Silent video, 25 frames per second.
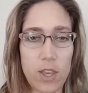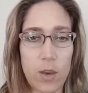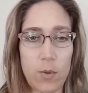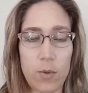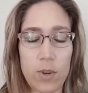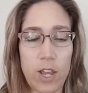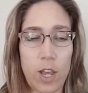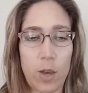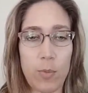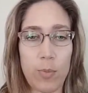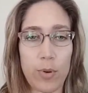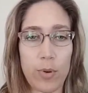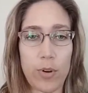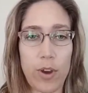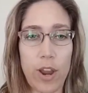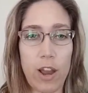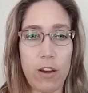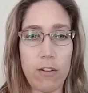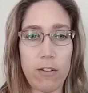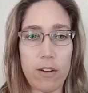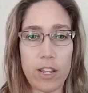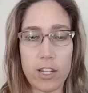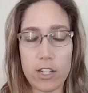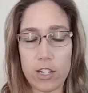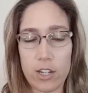that would help her
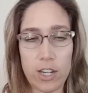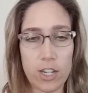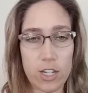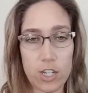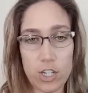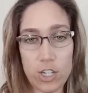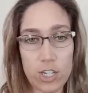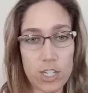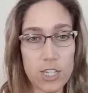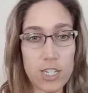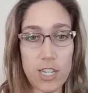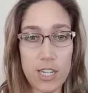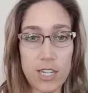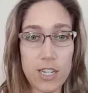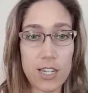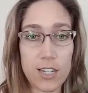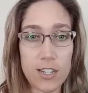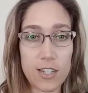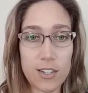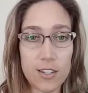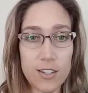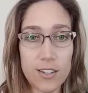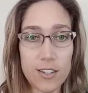out. And she didn't.